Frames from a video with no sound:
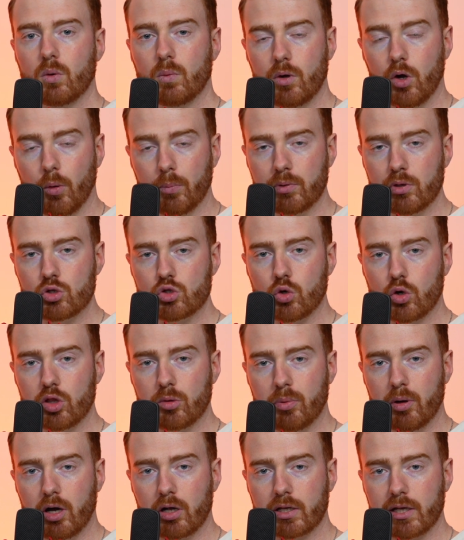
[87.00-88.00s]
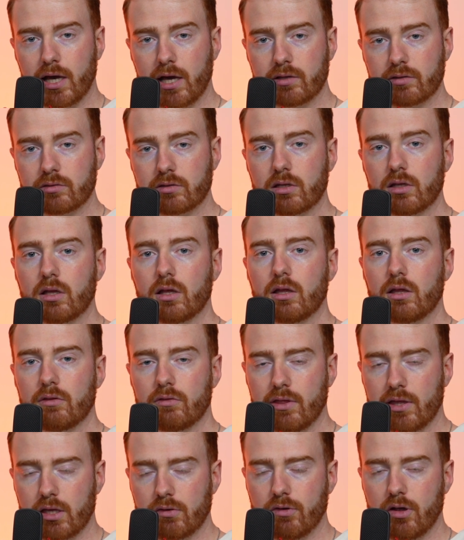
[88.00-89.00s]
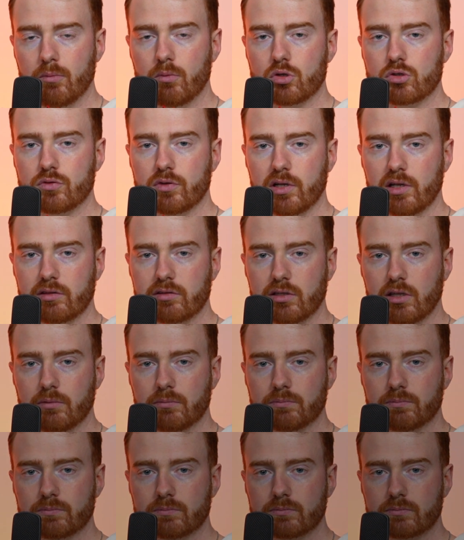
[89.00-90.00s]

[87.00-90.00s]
We hope you enjoyed the podcast. Thank you very much for listening.